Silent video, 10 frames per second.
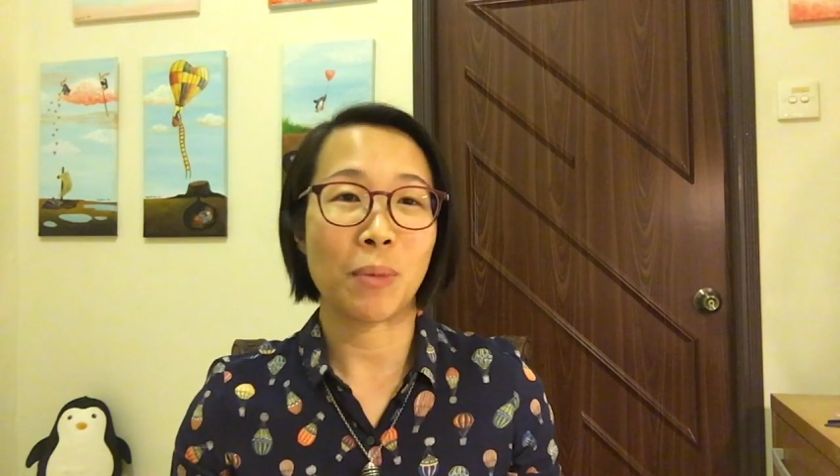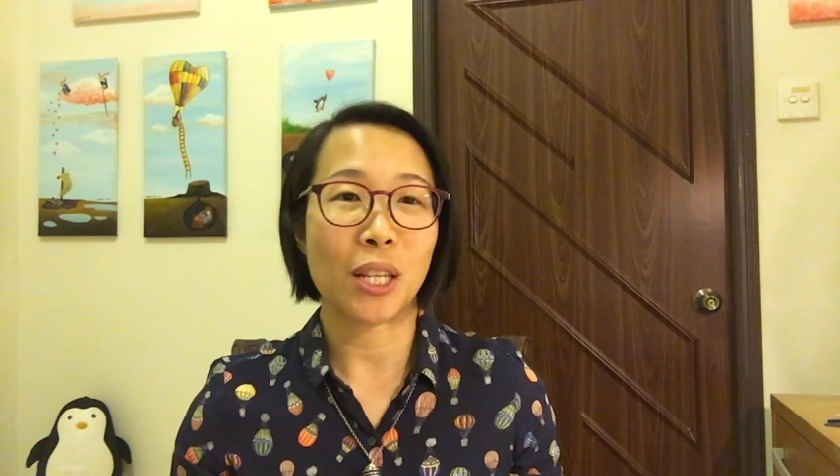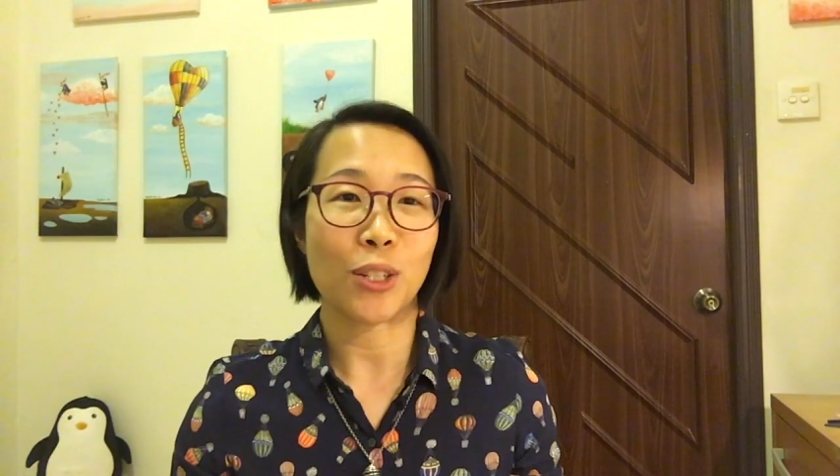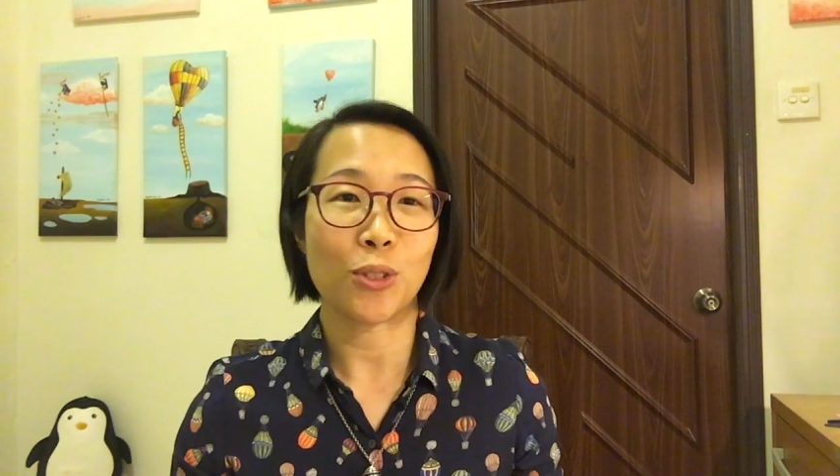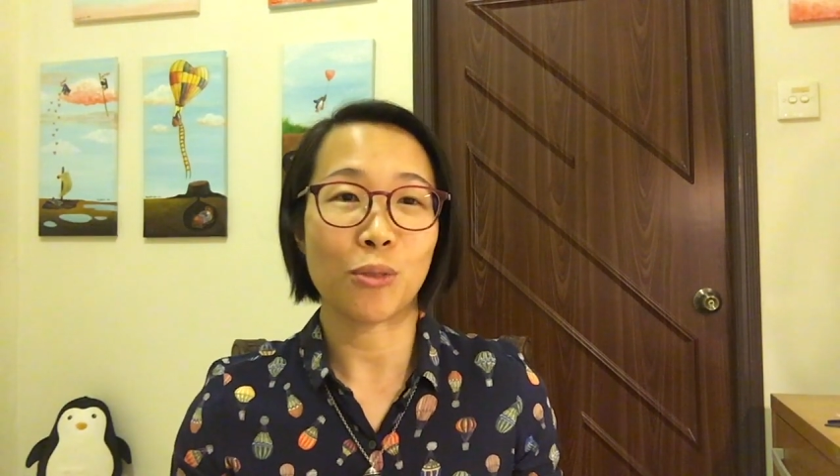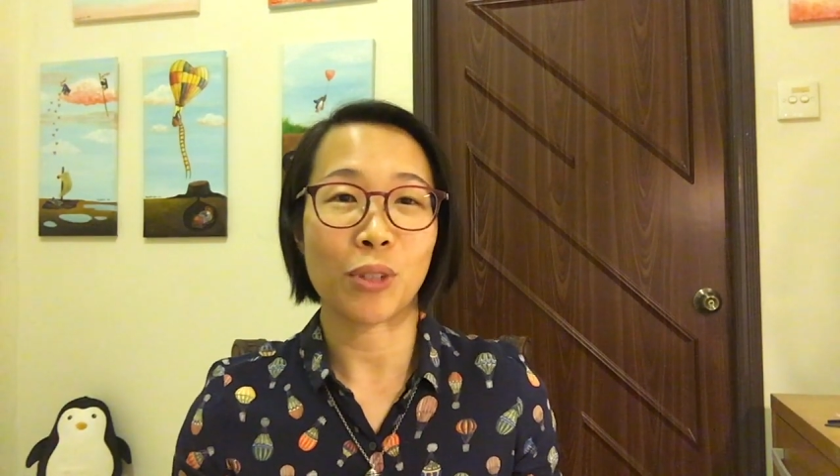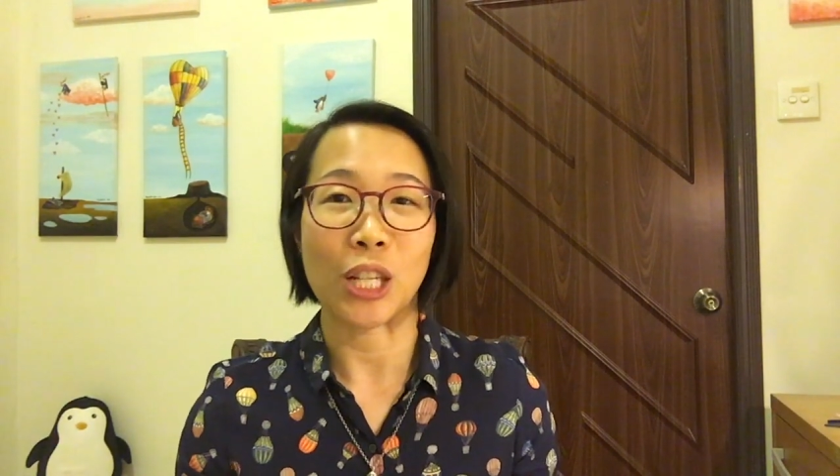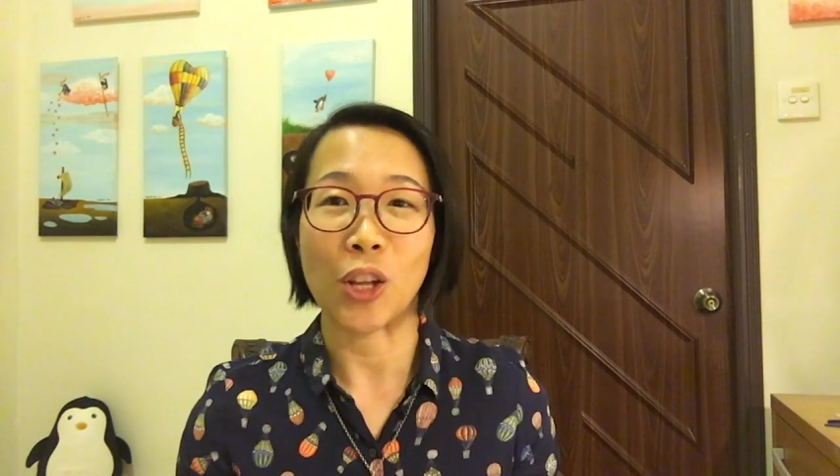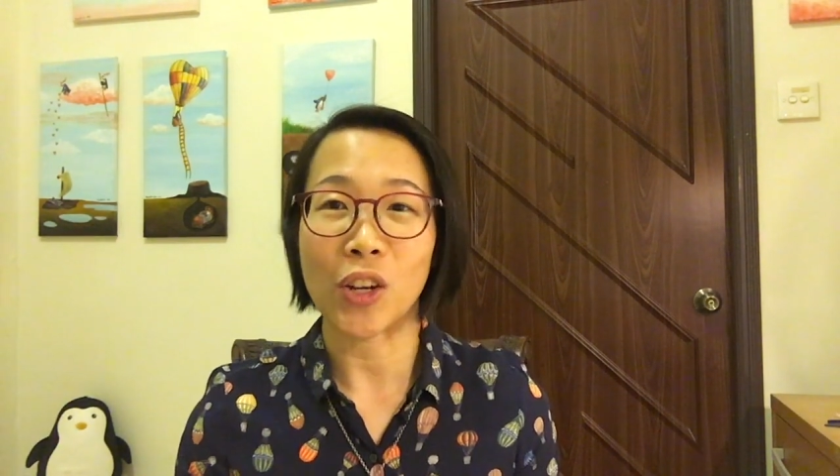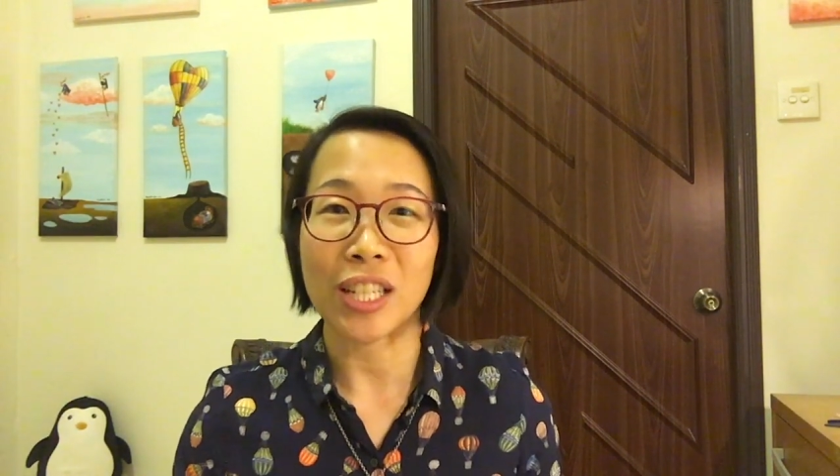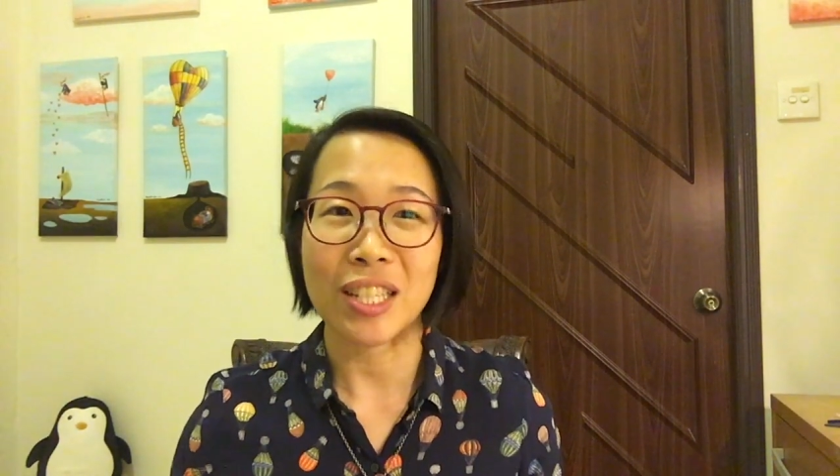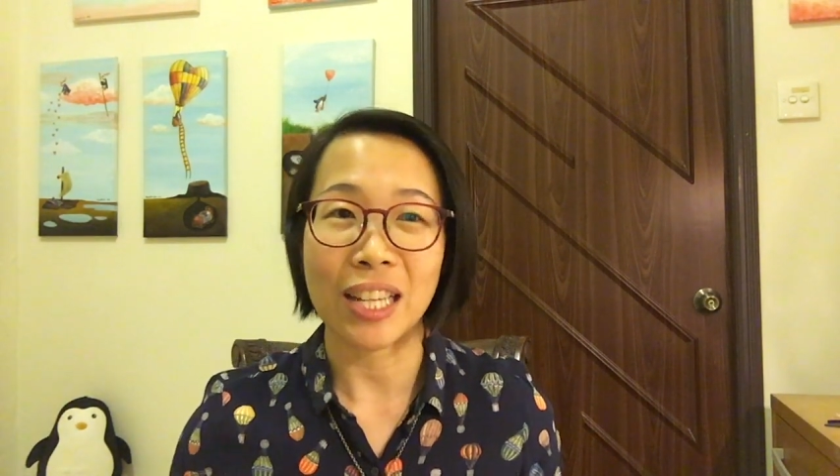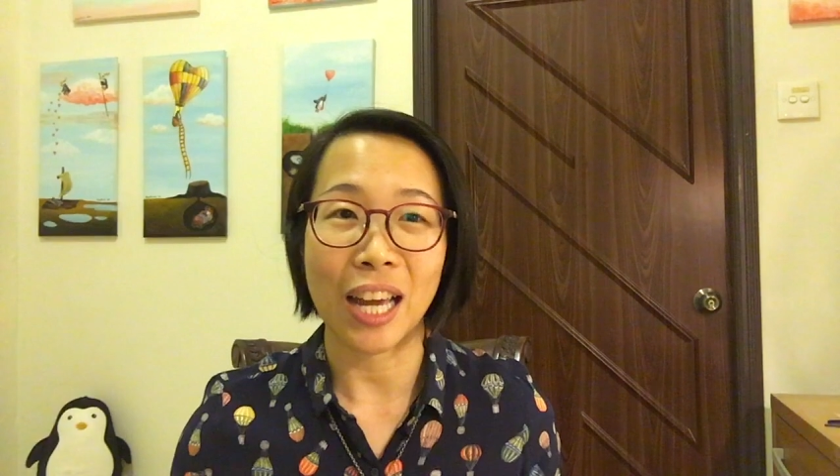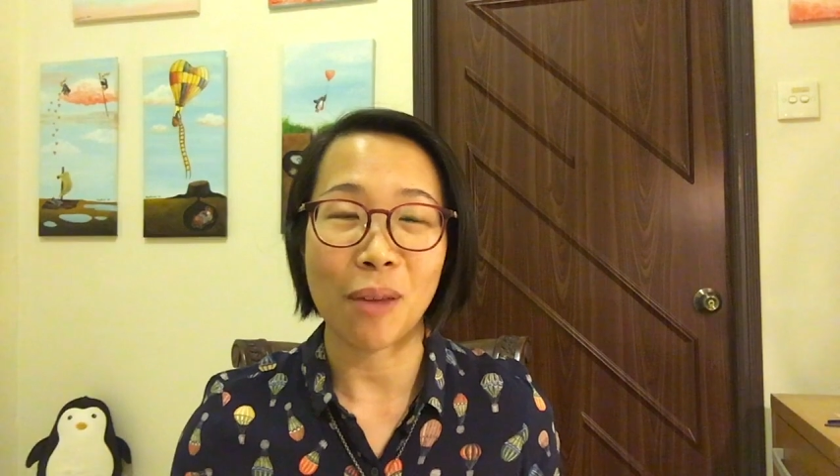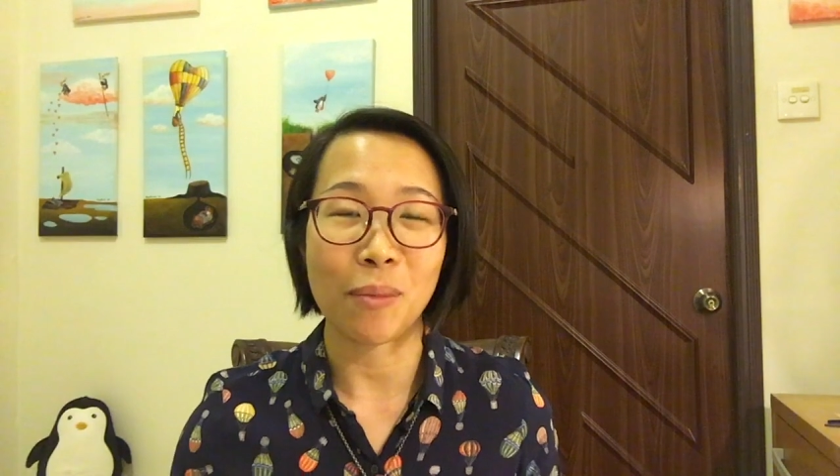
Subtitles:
meaning to do for the longest time,